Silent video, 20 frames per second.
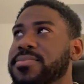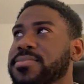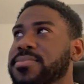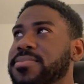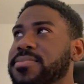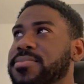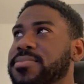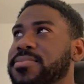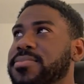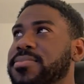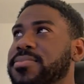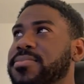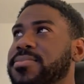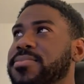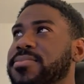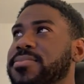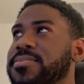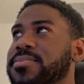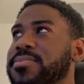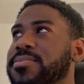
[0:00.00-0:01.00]

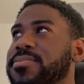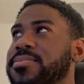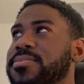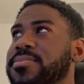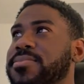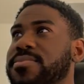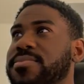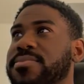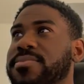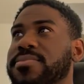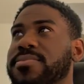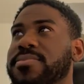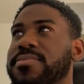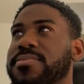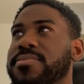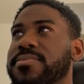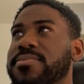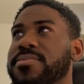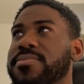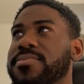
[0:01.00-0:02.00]

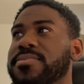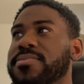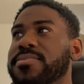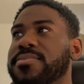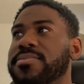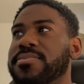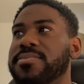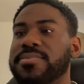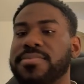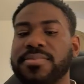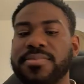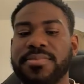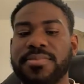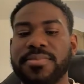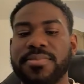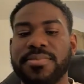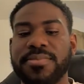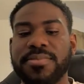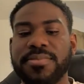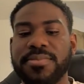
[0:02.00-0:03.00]

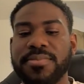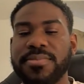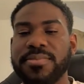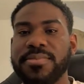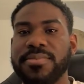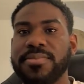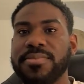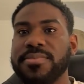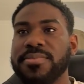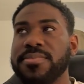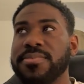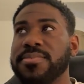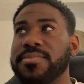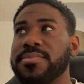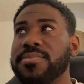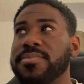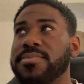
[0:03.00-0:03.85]
This person isn't speaking.